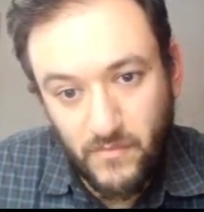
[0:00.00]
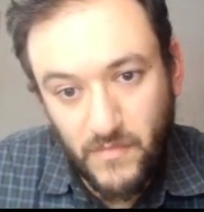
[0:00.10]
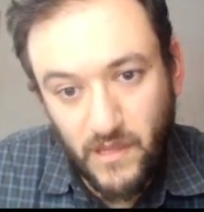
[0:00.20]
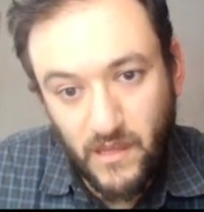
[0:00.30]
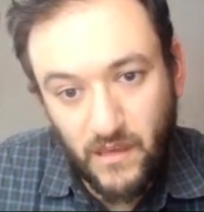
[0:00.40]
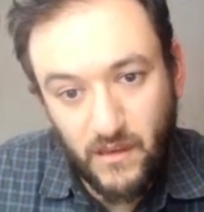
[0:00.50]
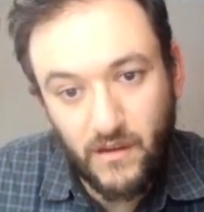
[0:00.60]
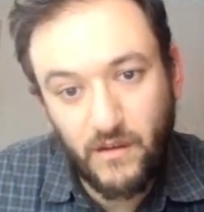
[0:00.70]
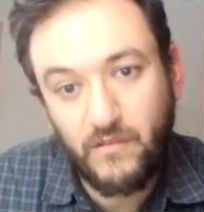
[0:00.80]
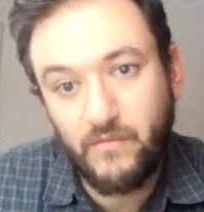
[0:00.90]

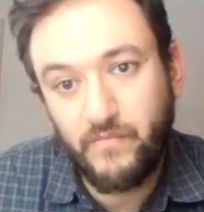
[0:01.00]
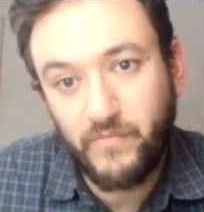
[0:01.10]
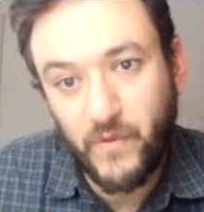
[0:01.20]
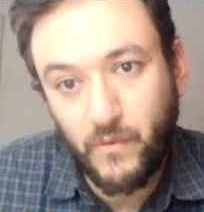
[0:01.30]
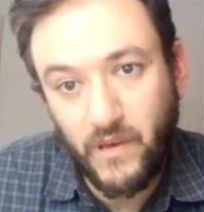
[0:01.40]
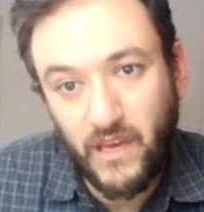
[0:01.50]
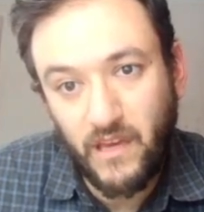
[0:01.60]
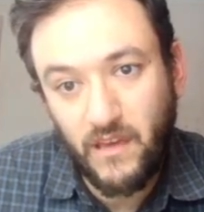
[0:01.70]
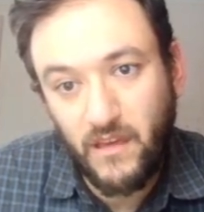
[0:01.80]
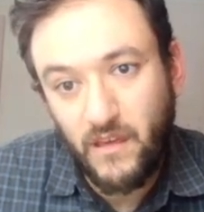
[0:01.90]
here. Okay,
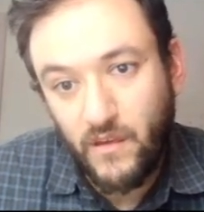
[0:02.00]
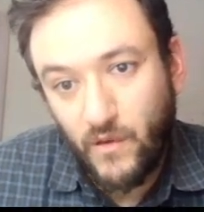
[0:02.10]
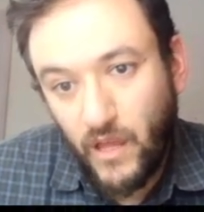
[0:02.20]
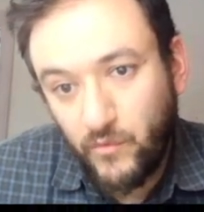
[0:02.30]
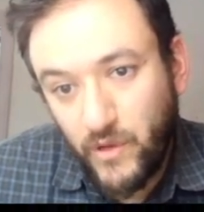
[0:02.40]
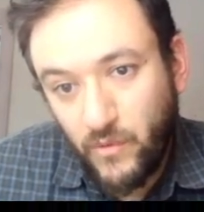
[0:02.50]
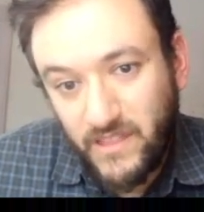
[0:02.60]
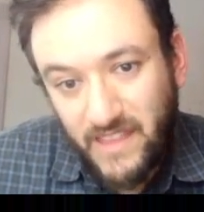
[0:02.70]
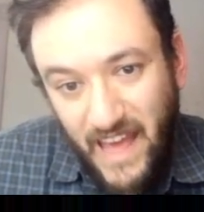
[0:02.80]
and we want the